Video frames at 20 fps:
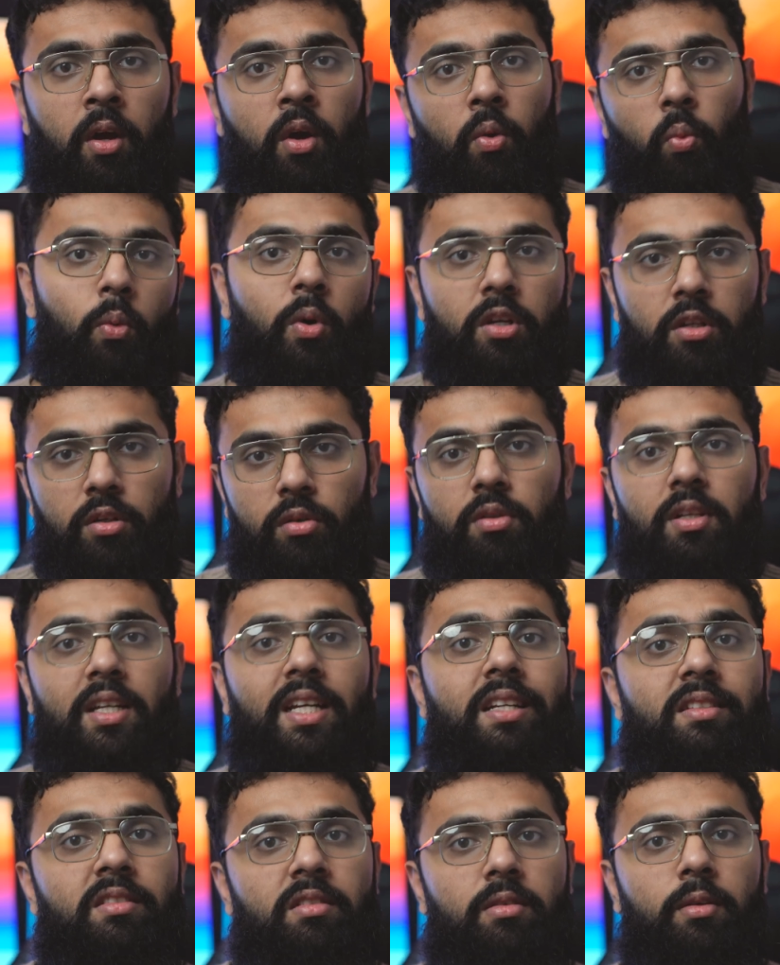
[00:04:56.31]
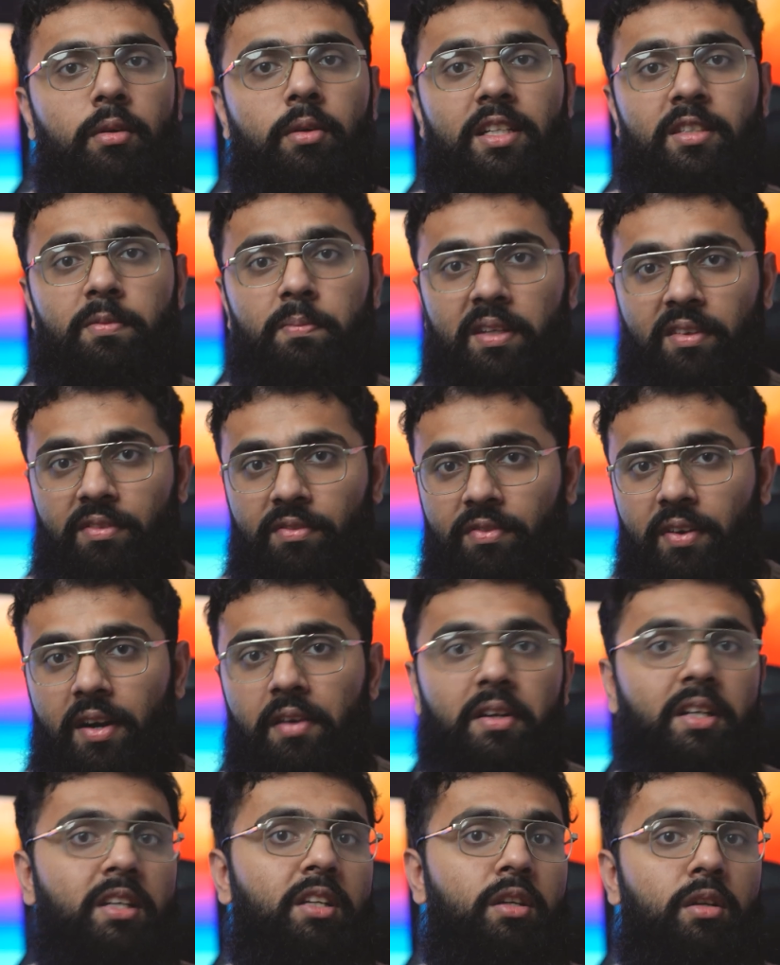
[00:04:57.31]
What you need to do is be
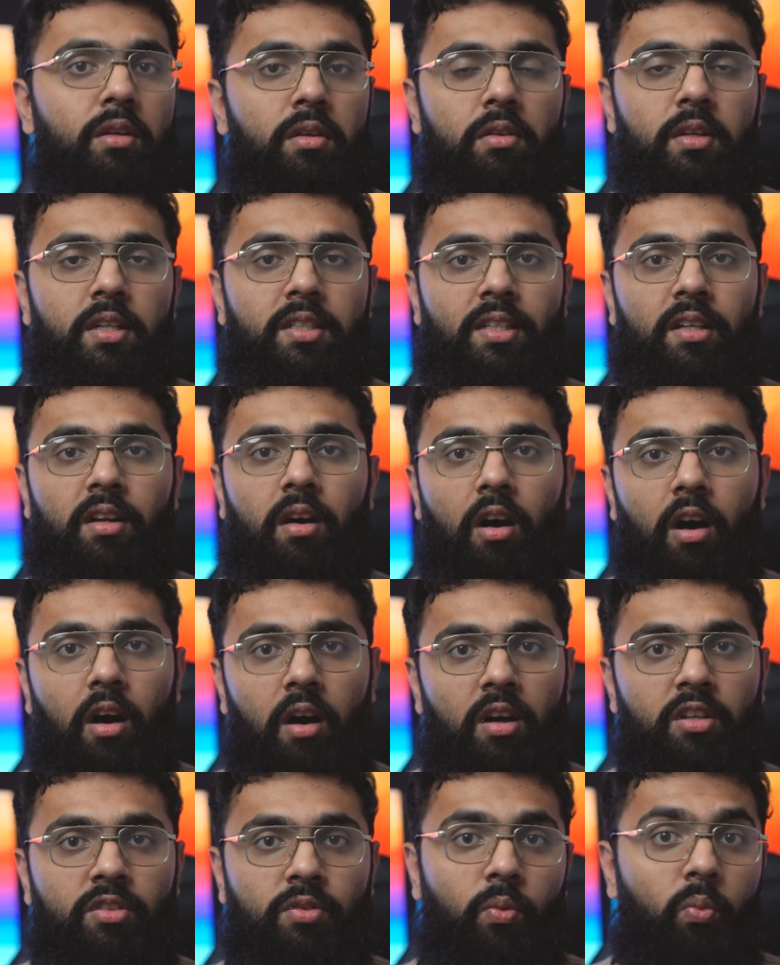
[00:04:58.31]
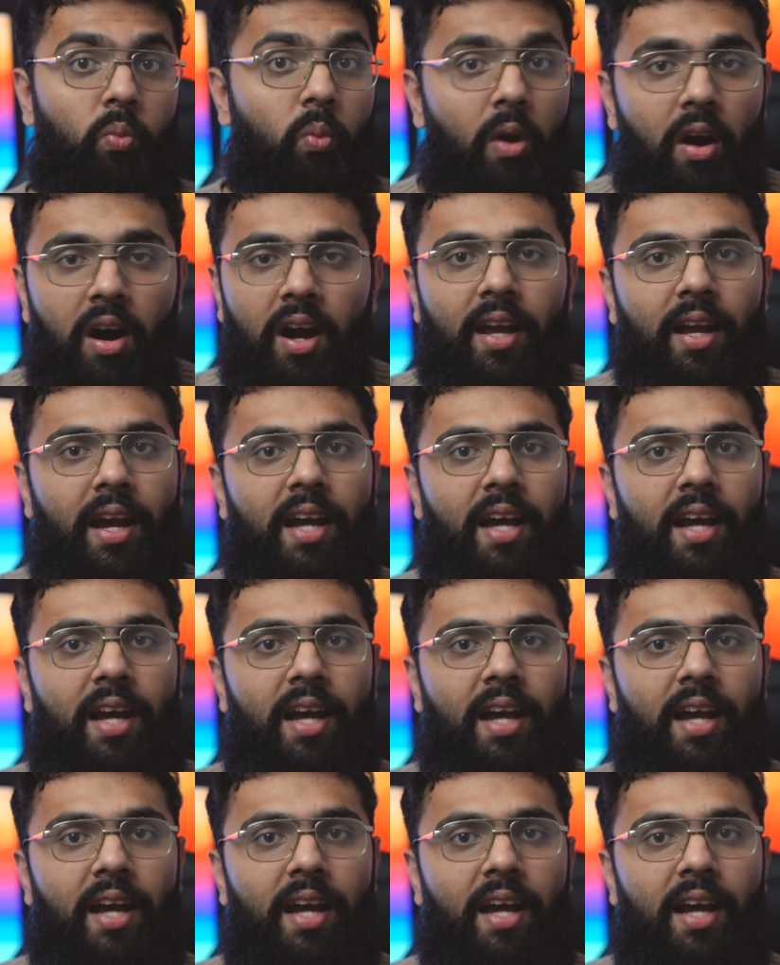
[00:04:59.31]
very curious and ask why